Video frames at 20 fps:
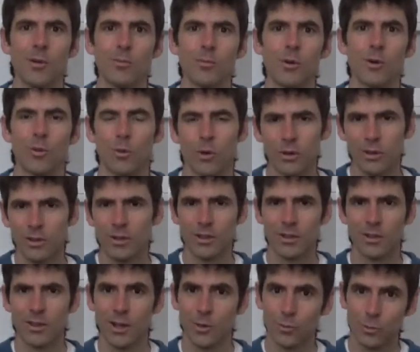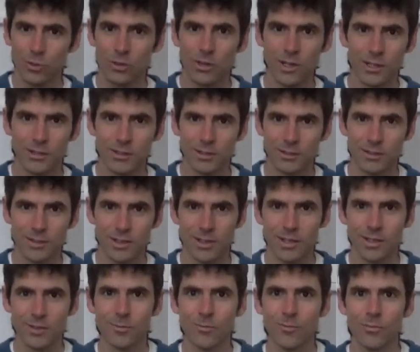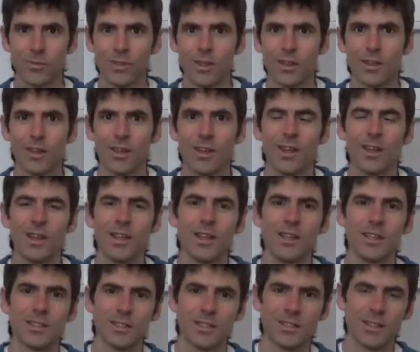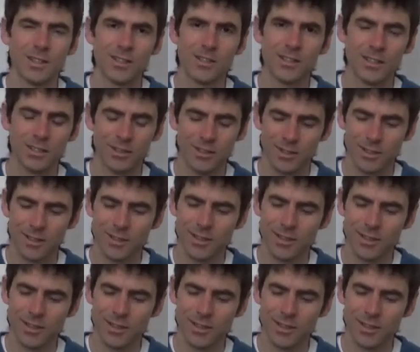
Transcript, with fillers: but one thing I would like to say is that